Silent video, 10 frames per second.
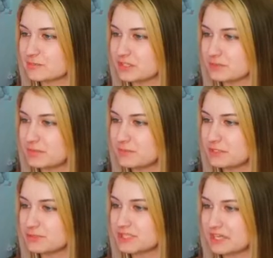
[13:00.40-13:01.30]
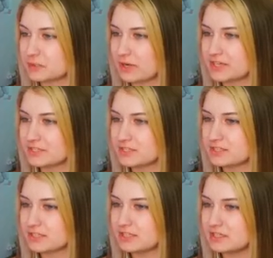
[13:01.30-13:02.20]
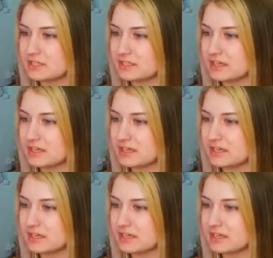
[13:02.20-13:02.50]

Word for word: and we can maybe do side quests in